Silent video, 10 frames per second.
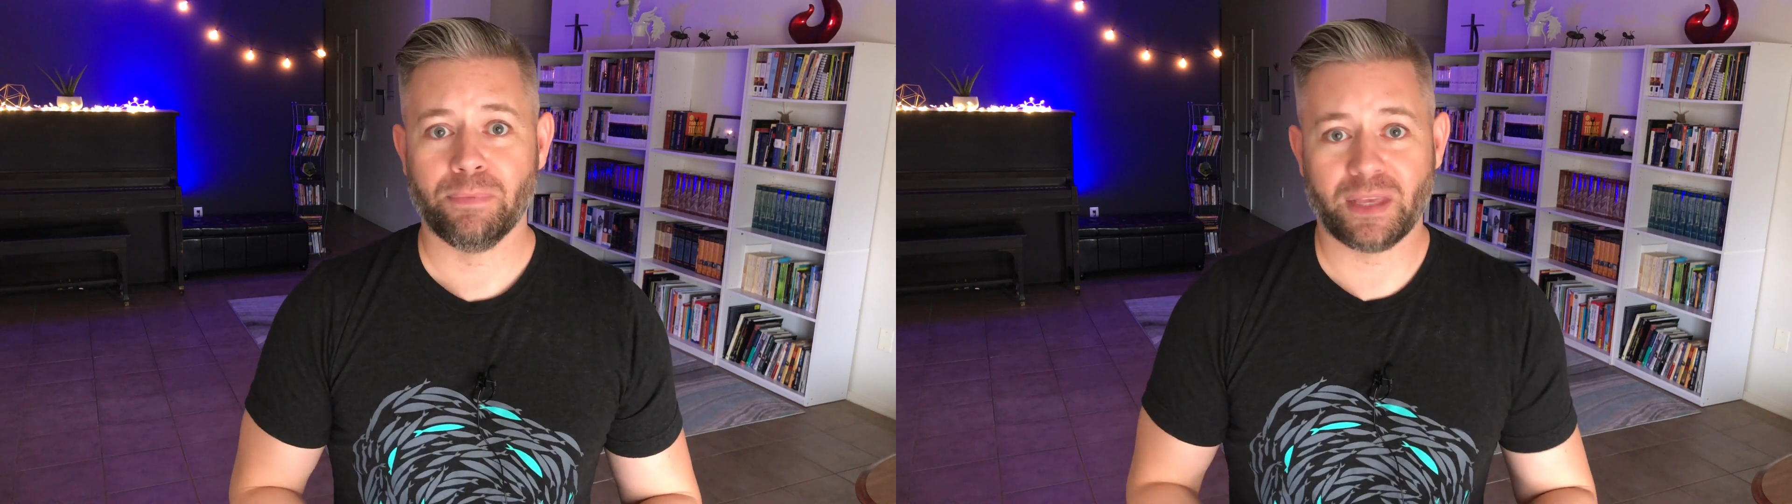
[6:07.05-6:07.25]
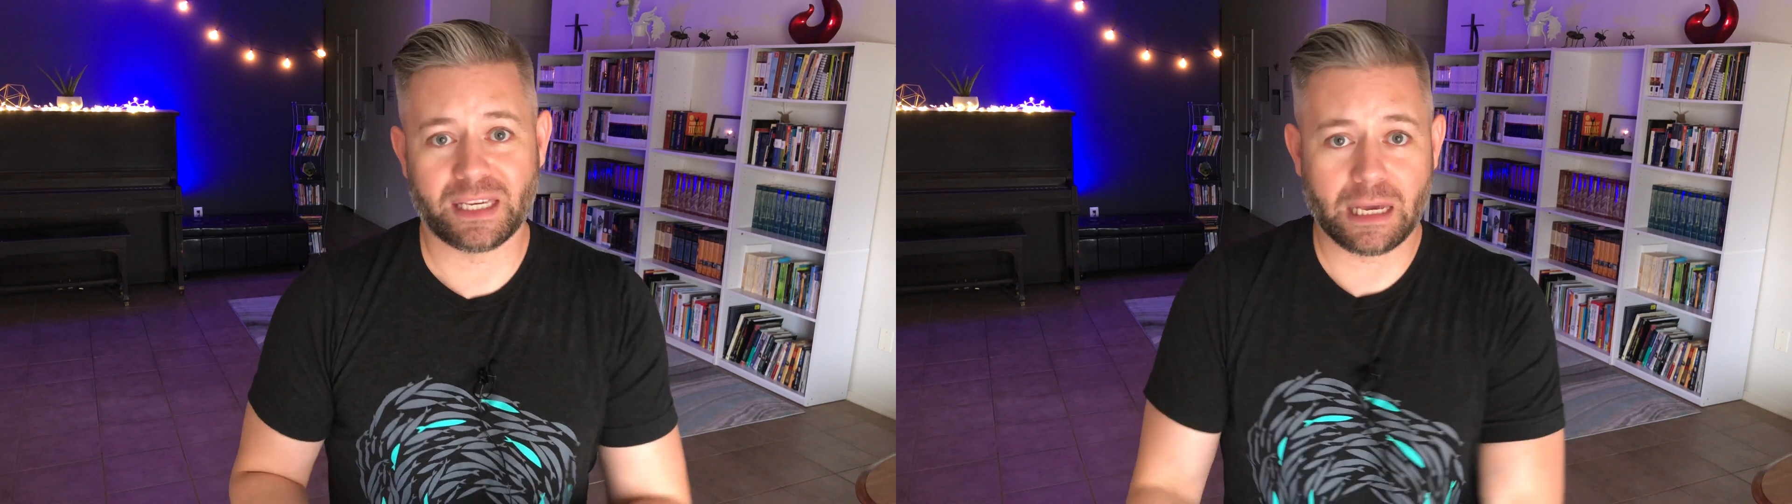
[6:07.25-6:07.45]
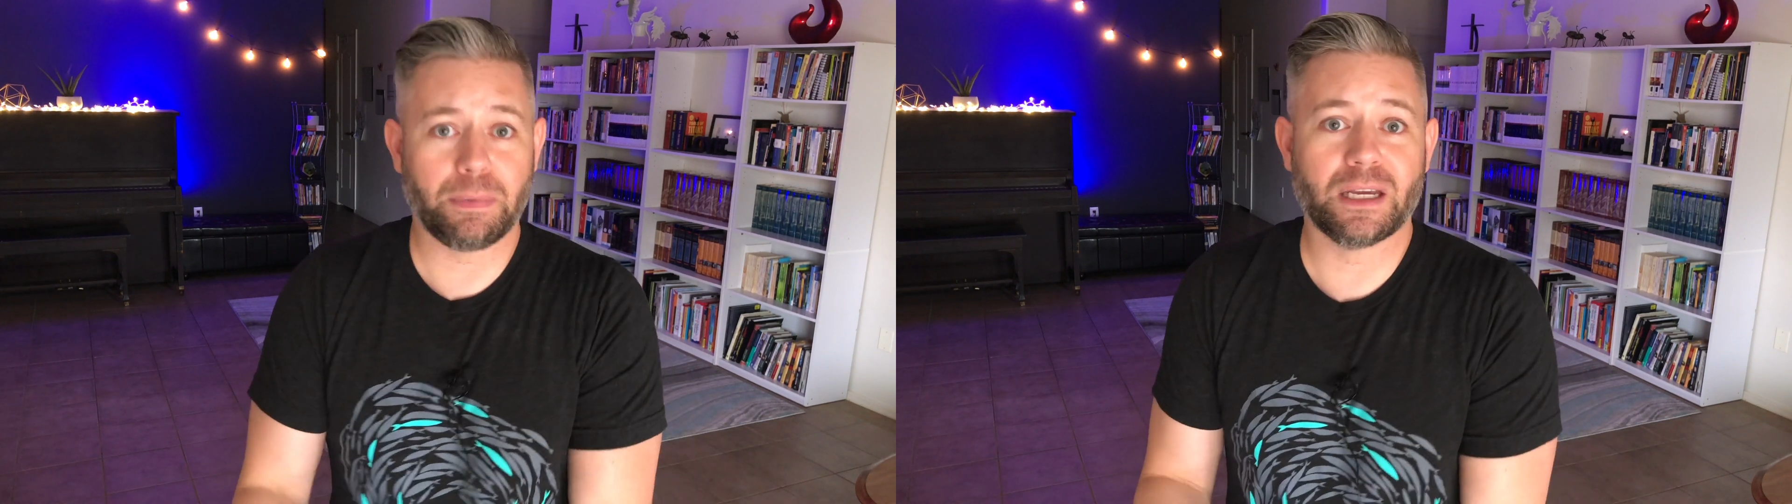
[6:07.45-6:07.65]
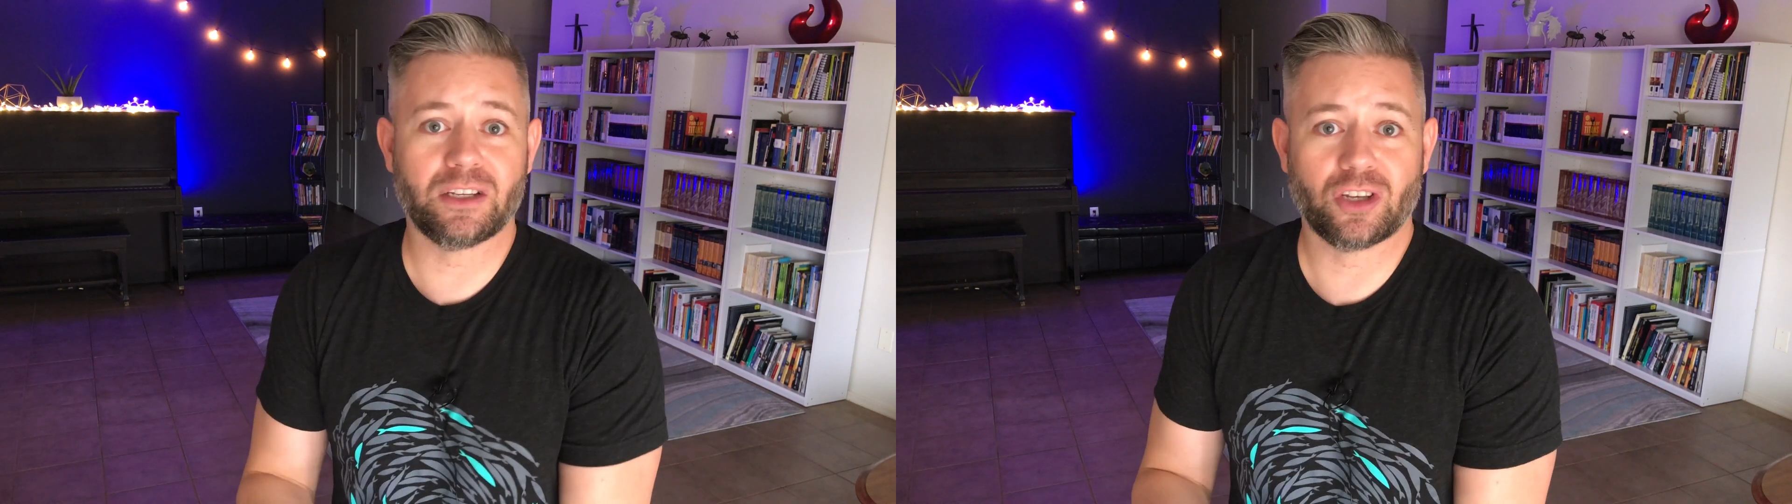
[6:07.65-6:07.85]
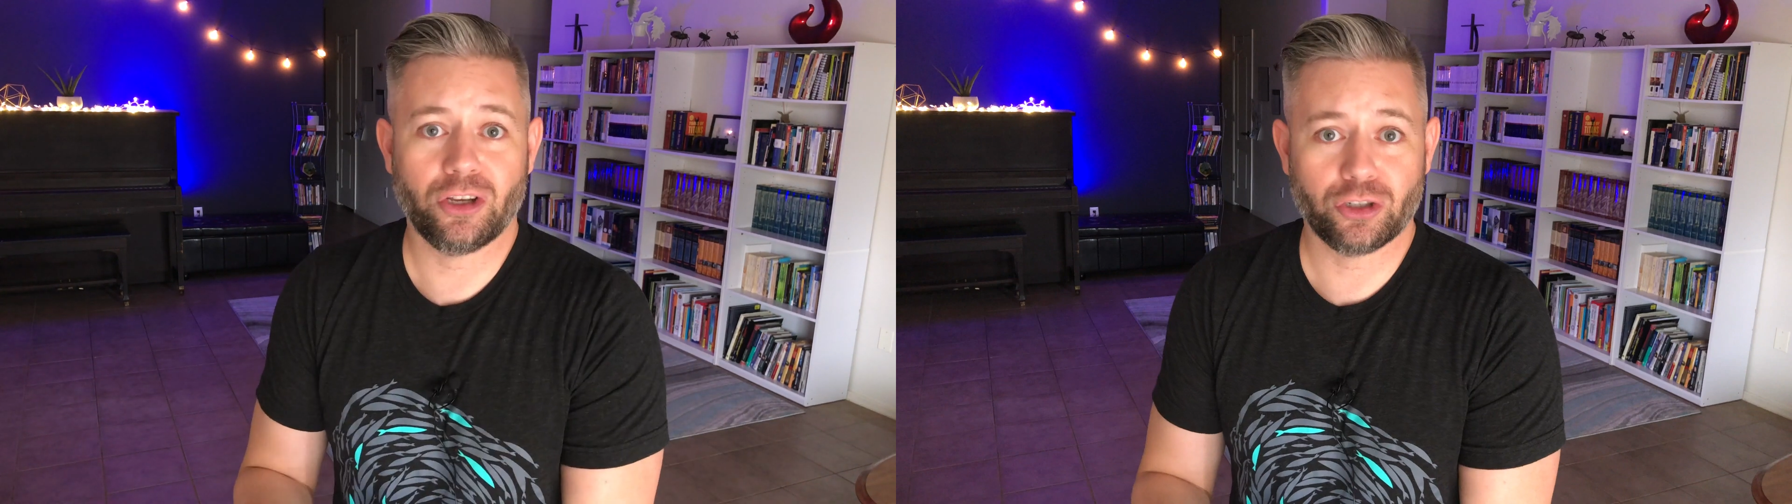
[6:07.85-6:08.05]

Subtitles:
than keeping his